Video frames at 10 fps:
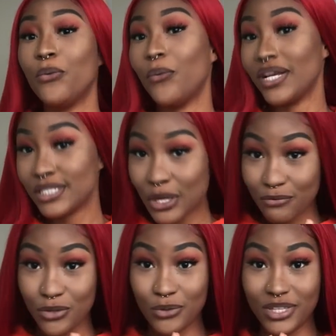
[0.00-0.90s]
rest
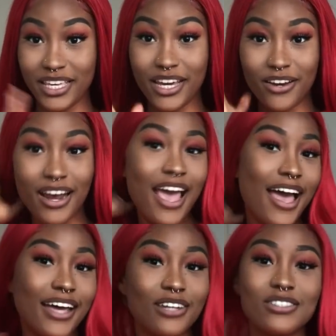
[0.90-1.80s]
of your year,
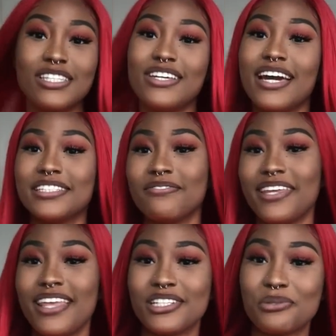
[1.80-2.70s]
and I'll see you guys in
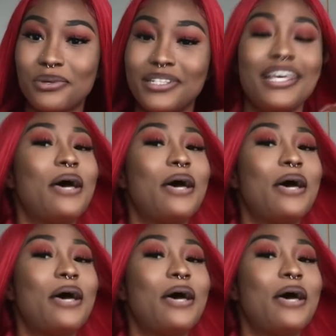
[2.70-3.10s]
my next one.